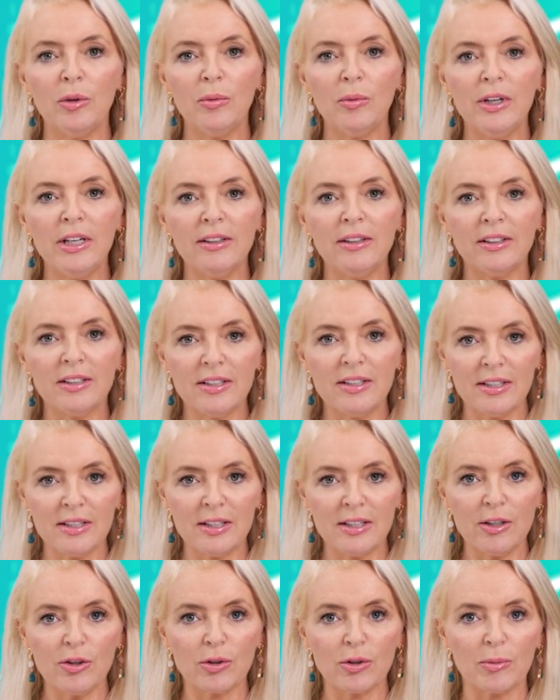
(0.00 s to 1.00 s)
with
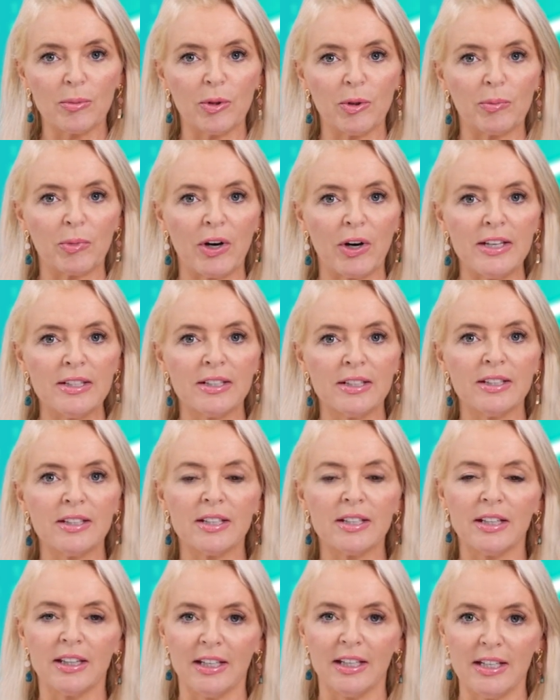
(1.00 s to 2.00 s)
considerable
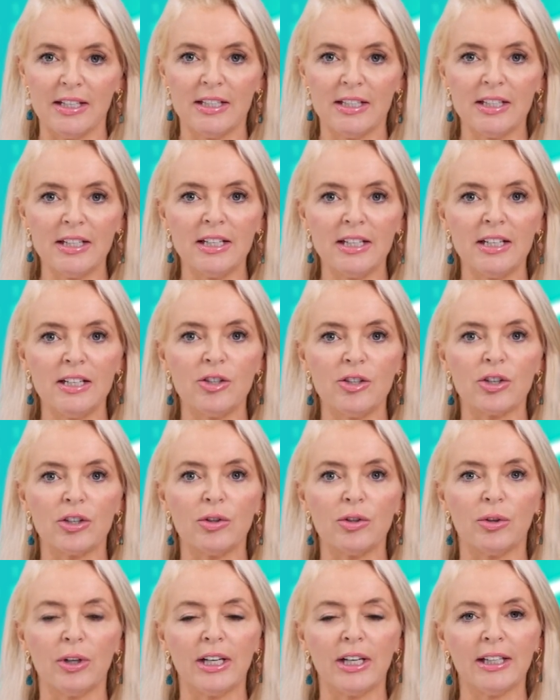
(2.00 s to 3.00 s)
presence in the
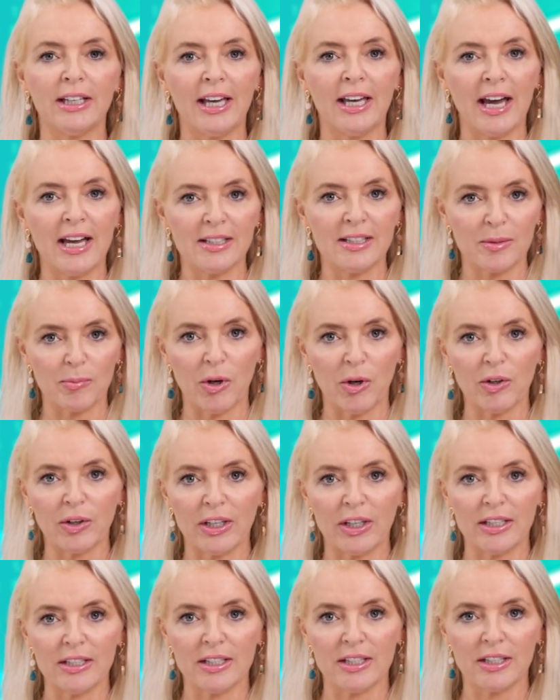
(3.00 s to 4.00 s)
Indonesian oil and gas
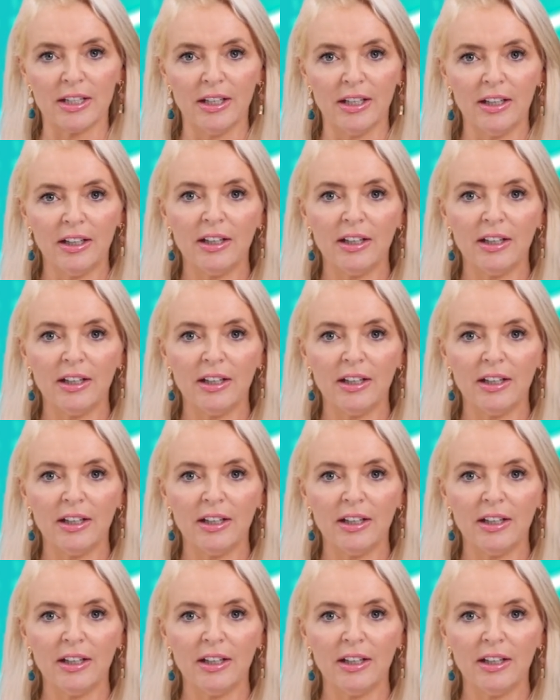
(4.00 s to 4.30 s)
market.